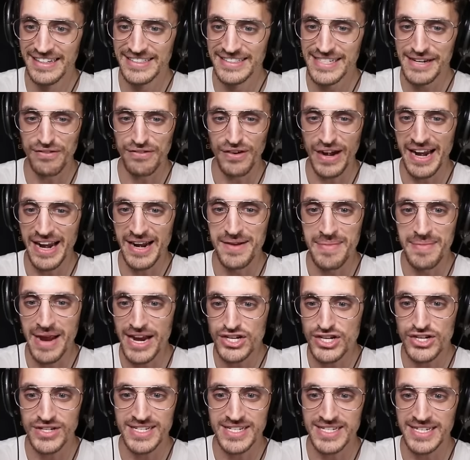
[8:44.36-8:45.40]
Different
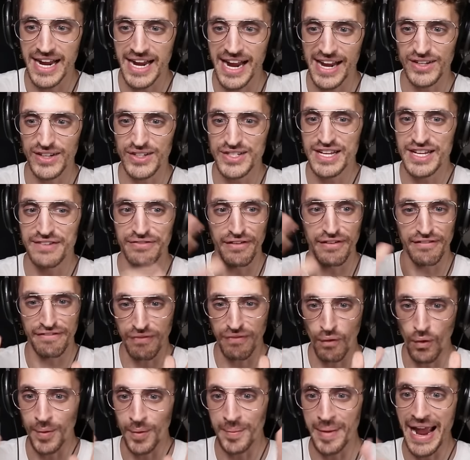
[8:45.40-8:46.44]
animation styles, different
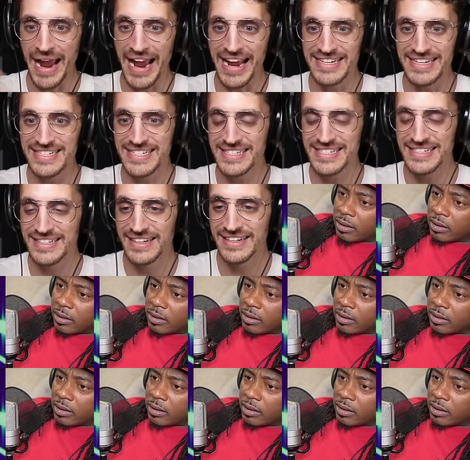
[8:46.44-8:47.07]
formats.